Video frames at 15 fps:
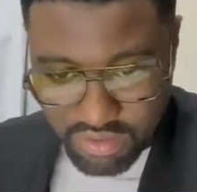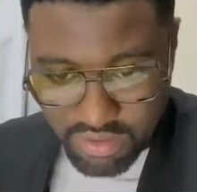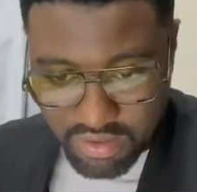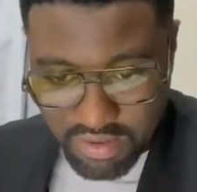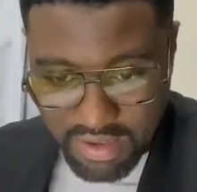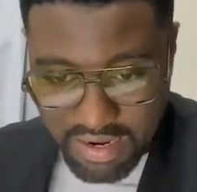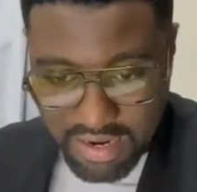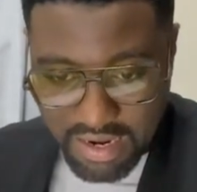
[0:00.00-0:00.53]

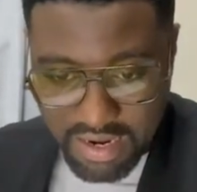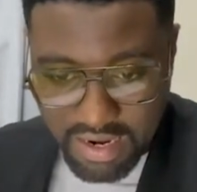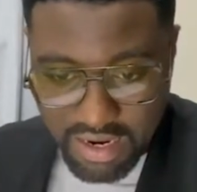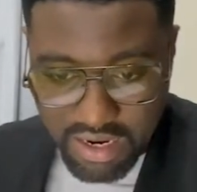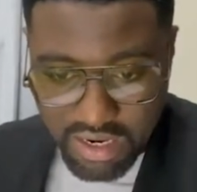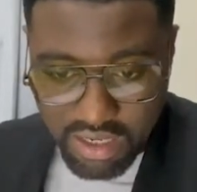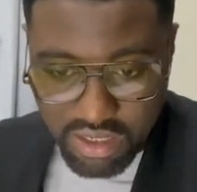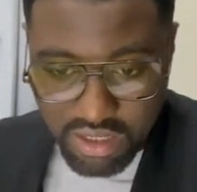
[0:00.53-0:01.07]
And
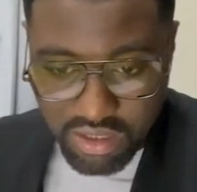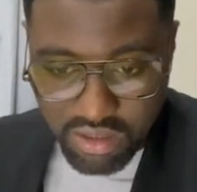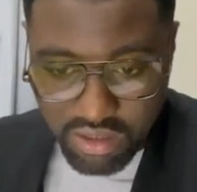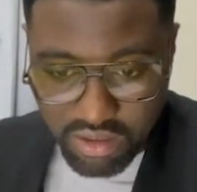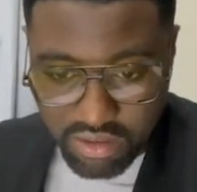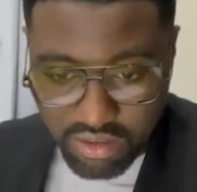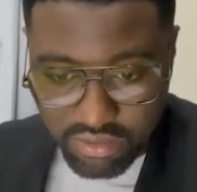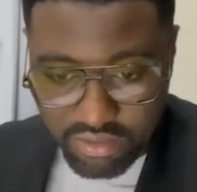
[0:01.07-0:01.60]
then
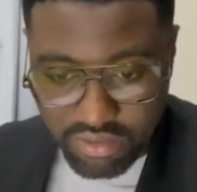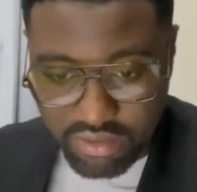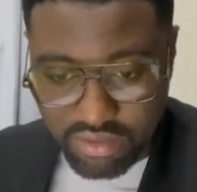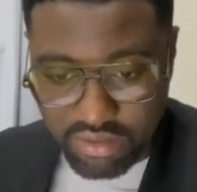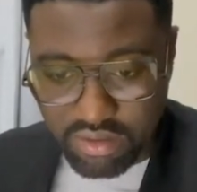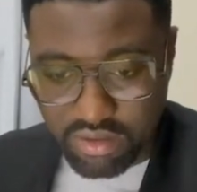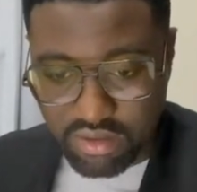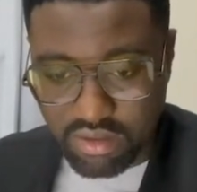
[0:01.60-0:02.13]

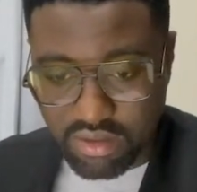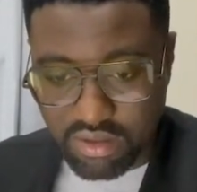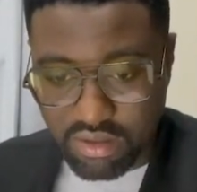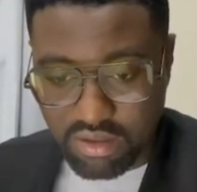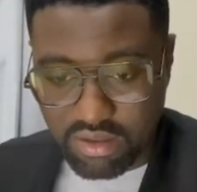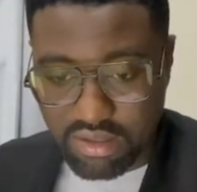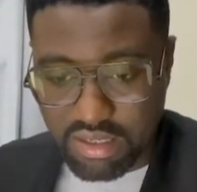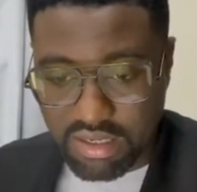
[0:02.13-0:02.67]

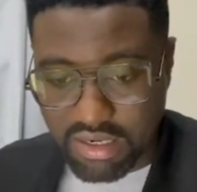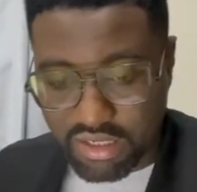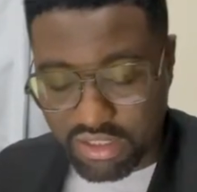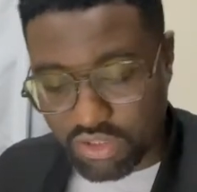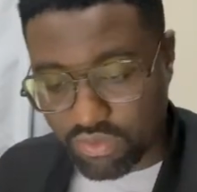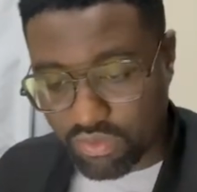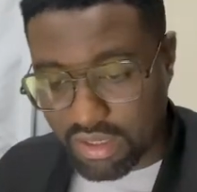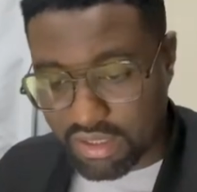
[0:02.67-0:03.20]
the next
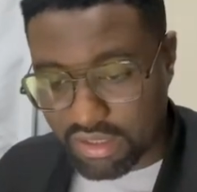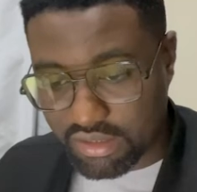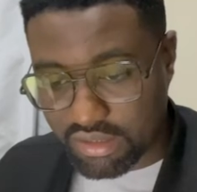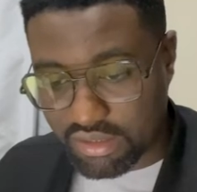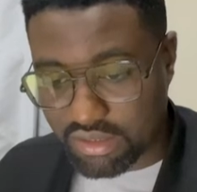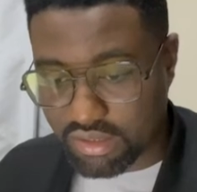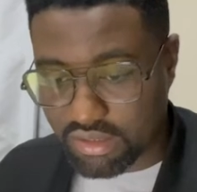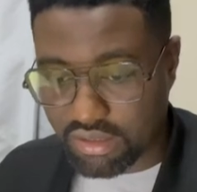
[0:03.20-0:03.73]
one
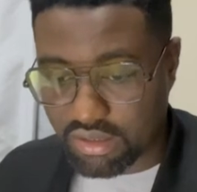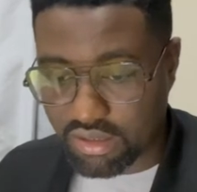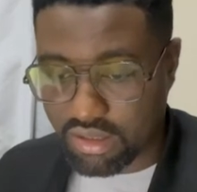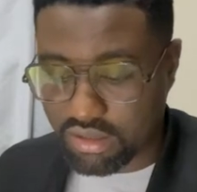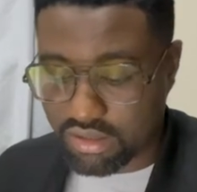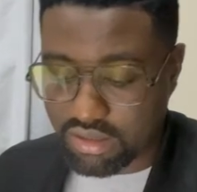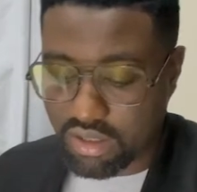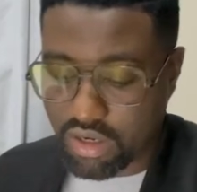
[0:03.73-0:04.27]
is, let's
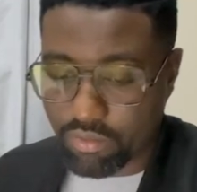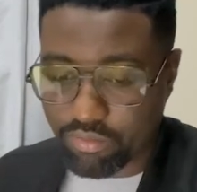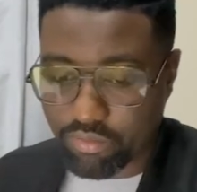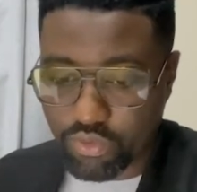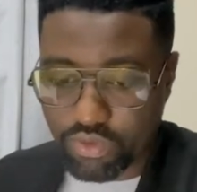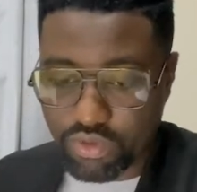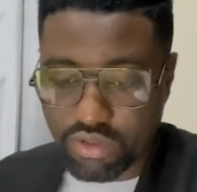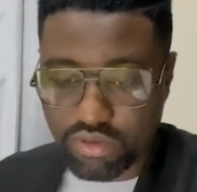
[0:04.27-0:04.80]
say I'll
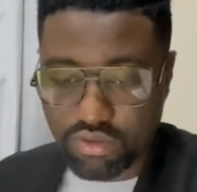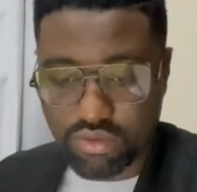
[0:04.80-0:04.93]
put